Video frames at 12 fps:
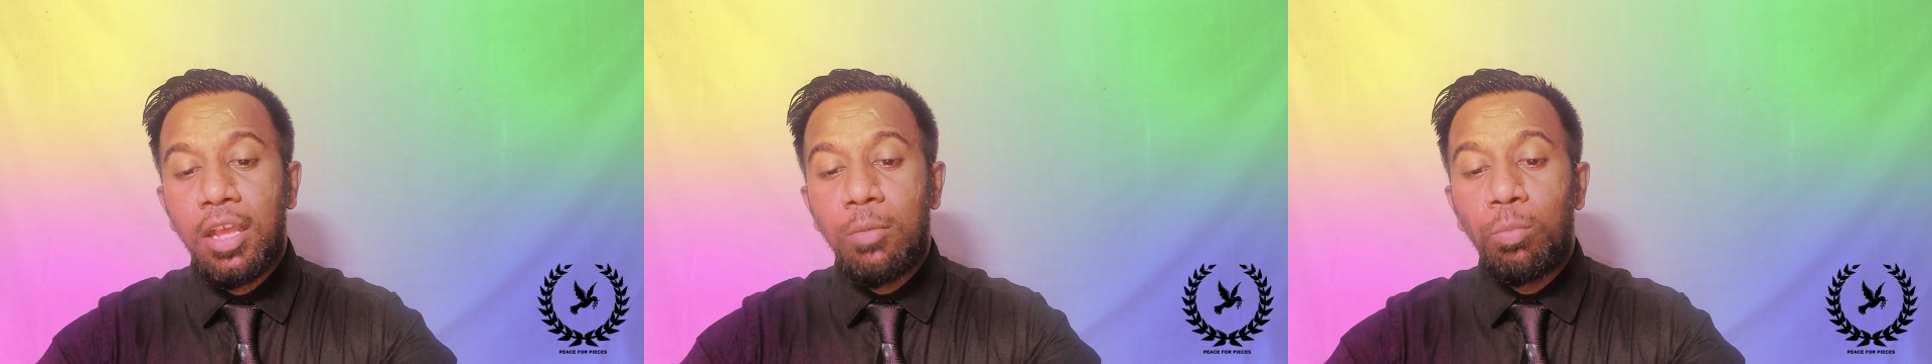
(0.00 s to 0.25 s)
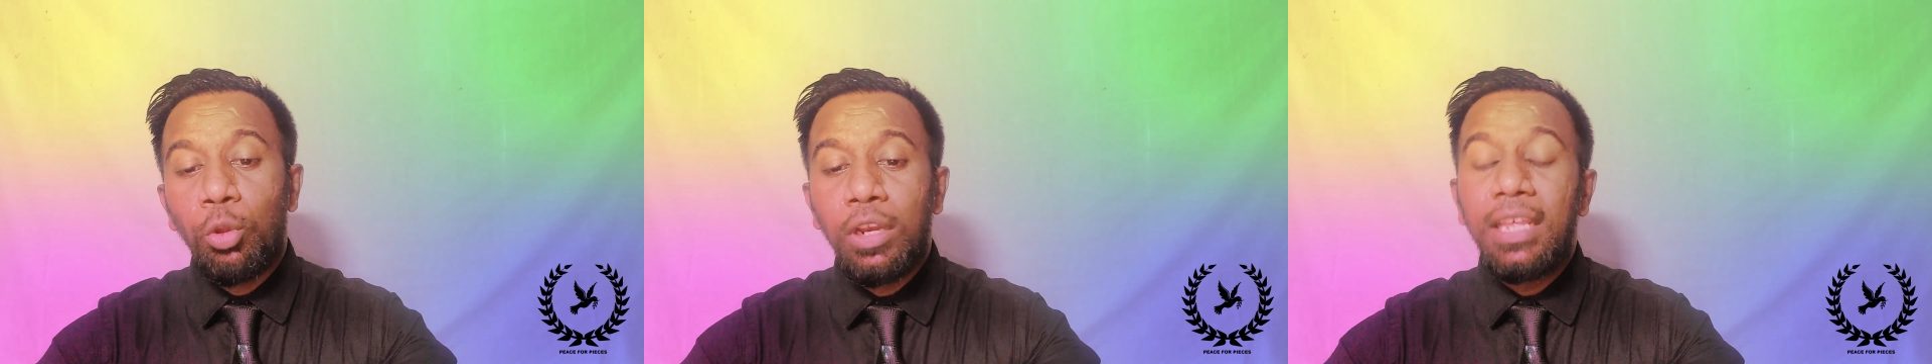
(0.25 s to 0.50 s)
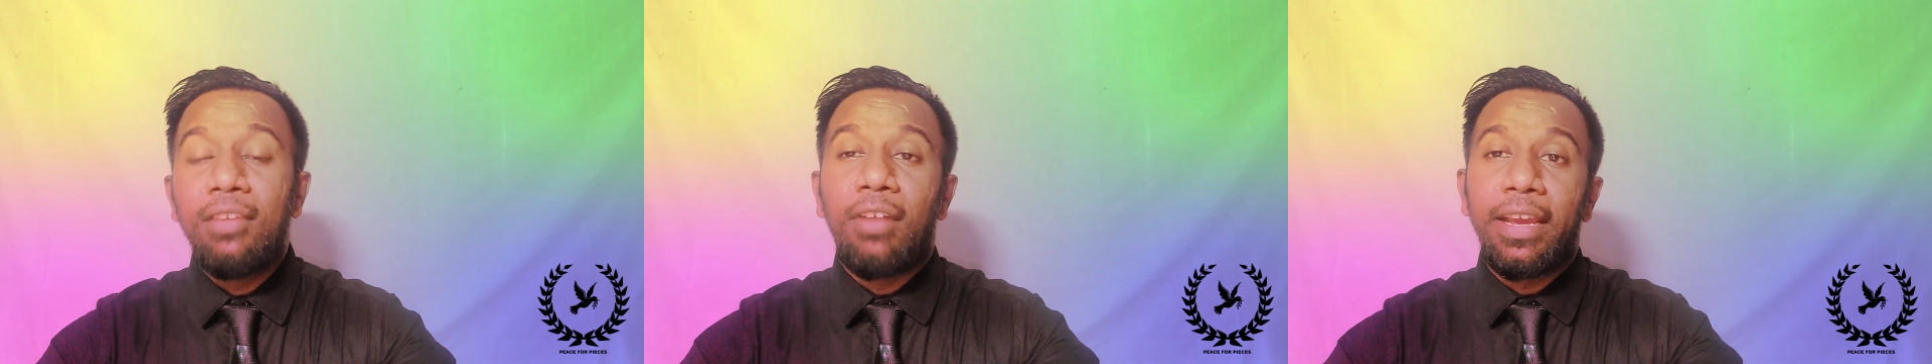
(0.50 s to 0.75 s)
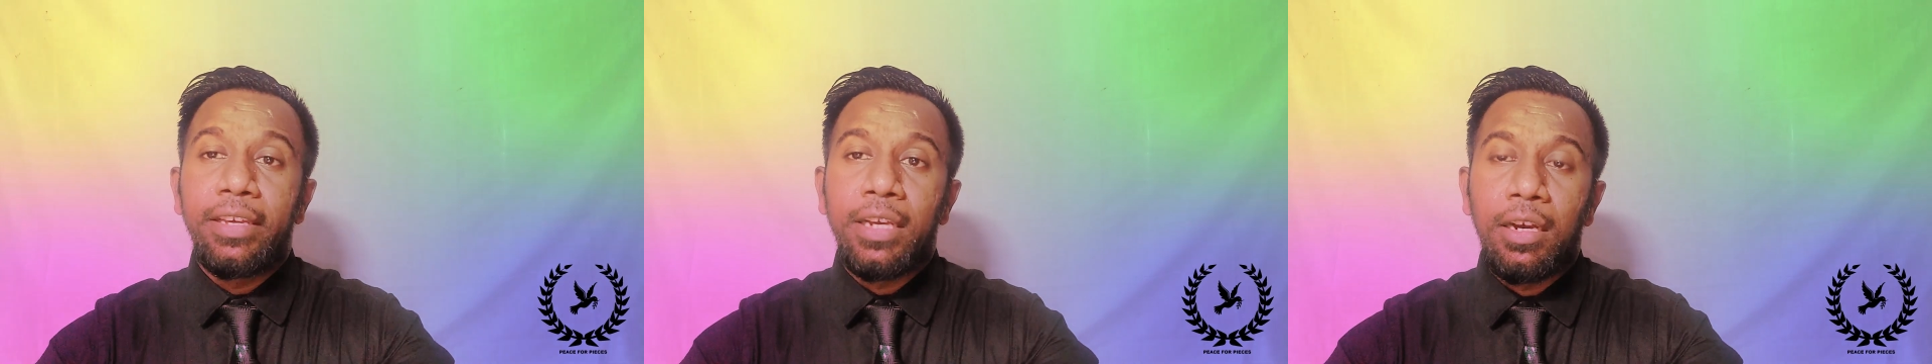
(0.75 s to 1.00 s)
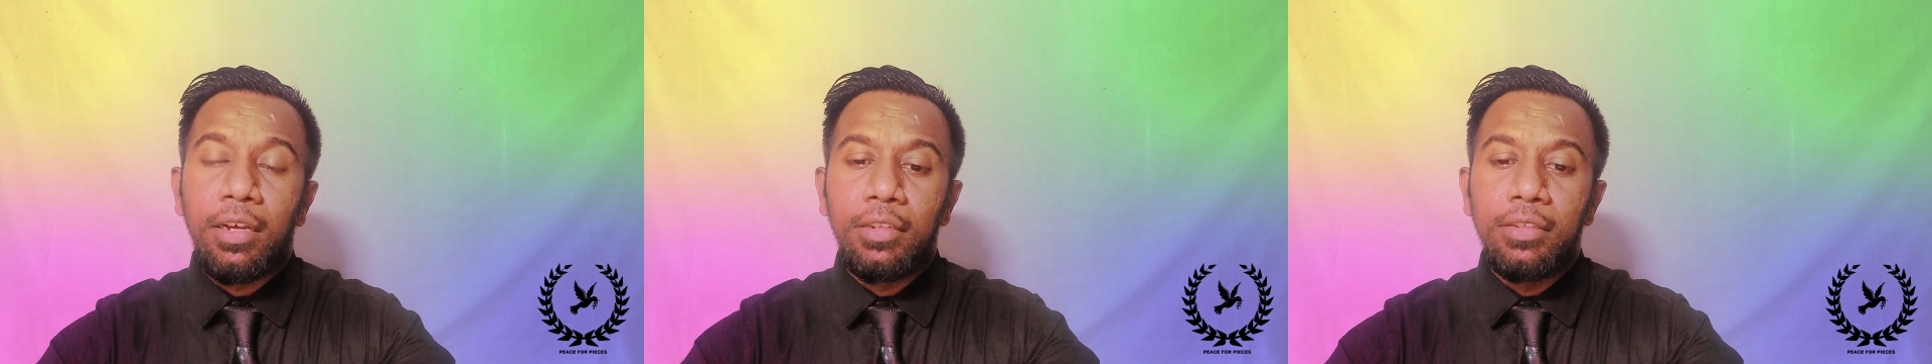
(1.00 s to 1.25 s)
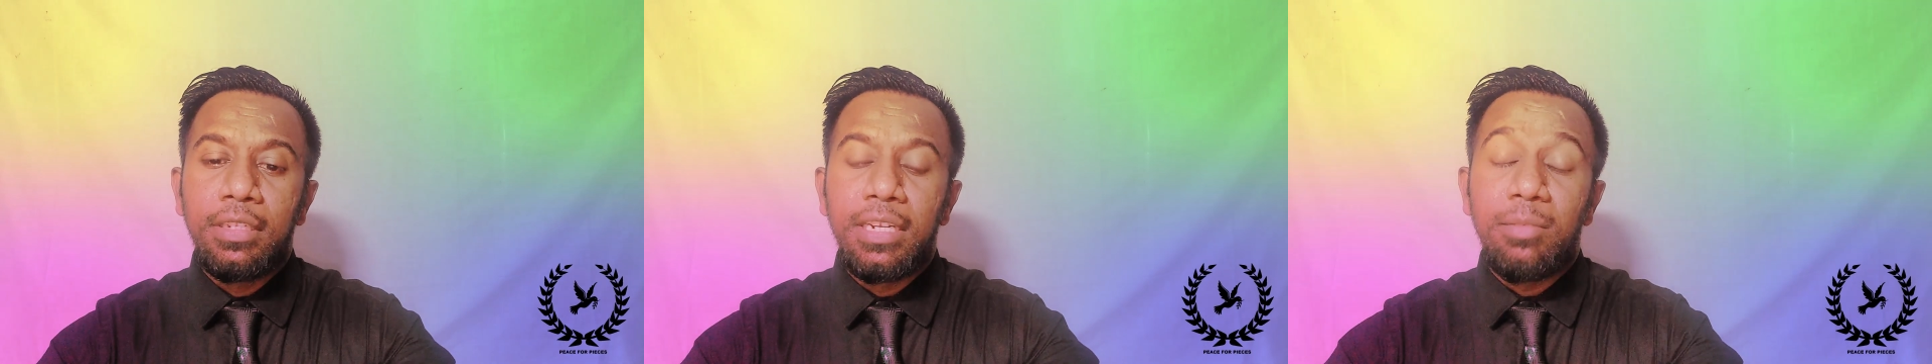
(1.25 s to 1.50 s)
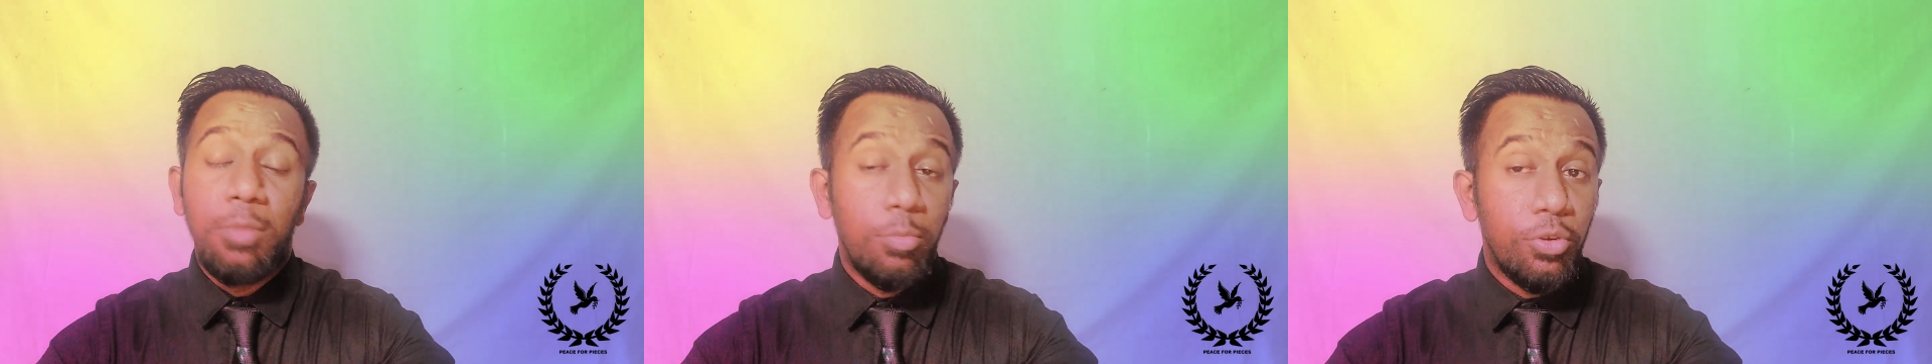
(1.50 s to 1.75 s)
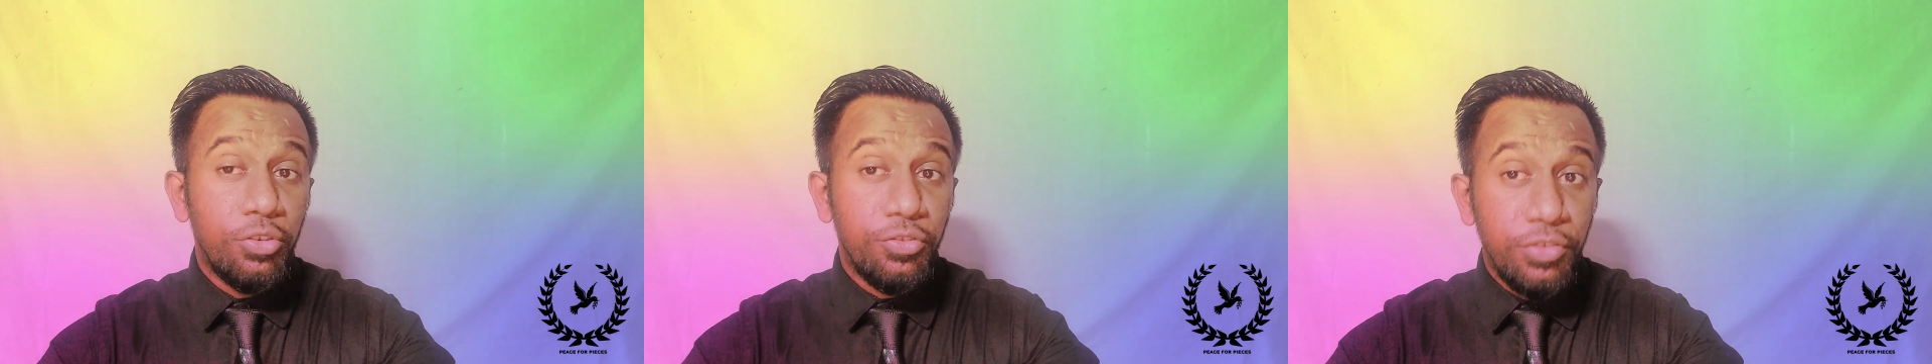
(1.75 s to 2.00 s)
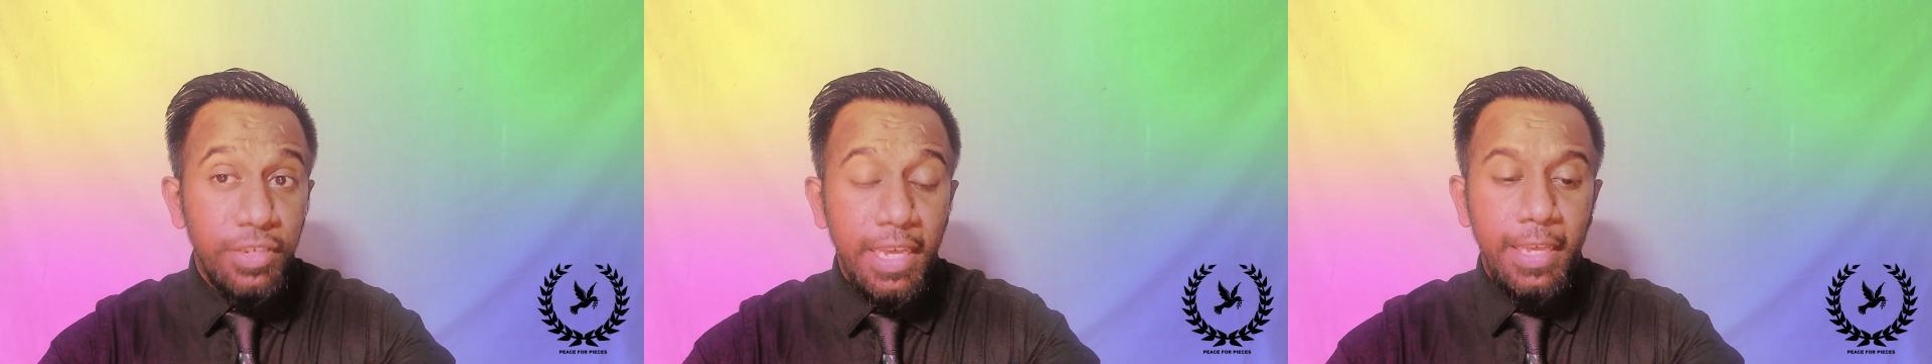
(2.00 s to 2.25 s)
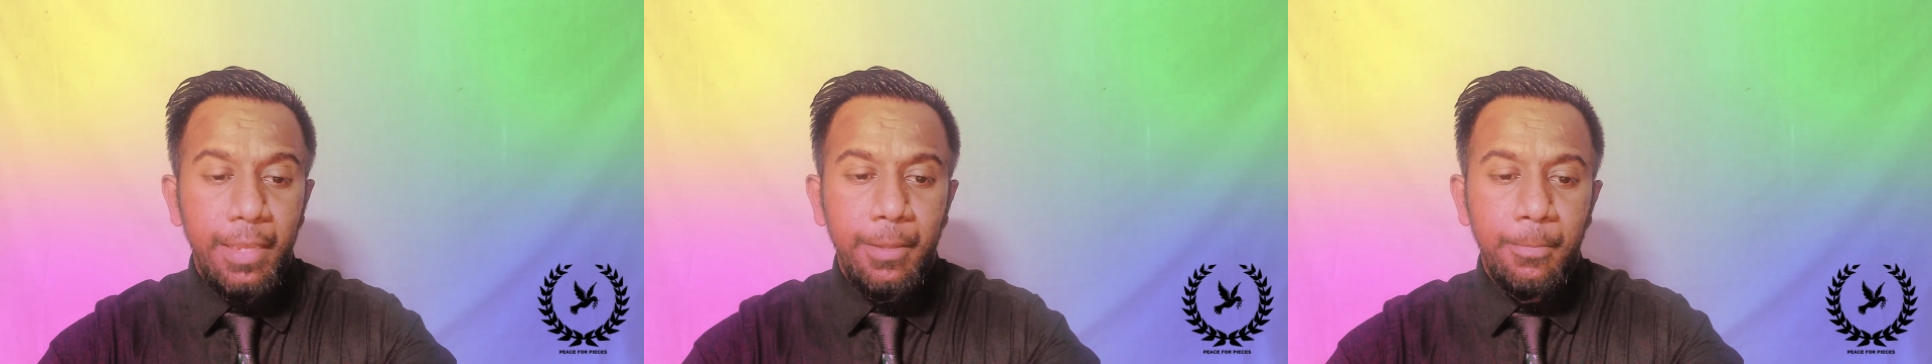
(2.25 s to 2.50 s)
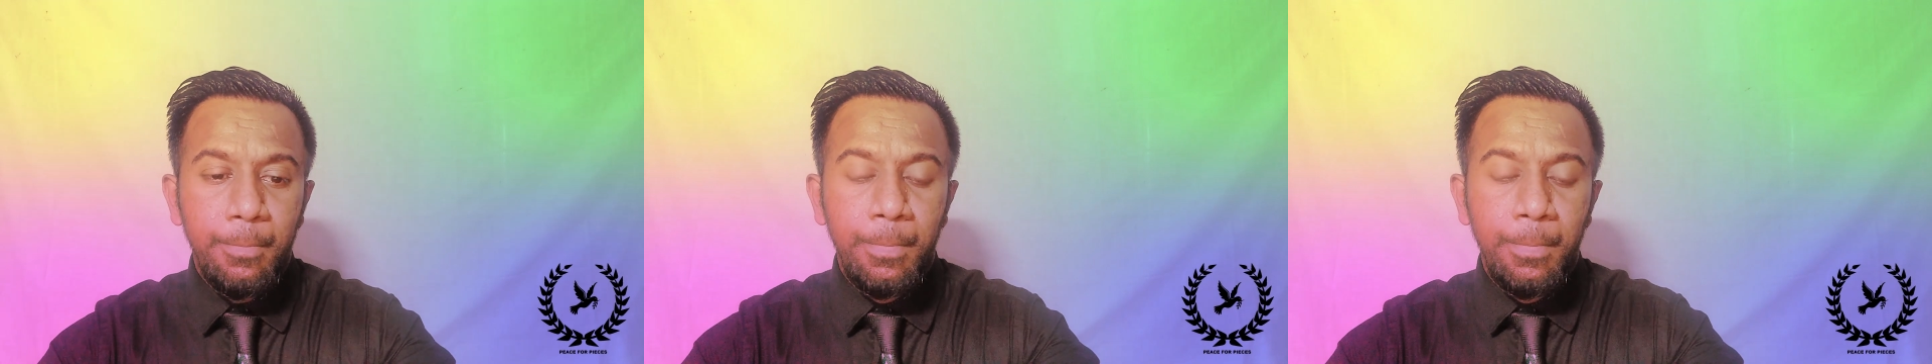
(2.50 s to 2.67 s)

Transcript: Mullivaikkal Remembrance Day,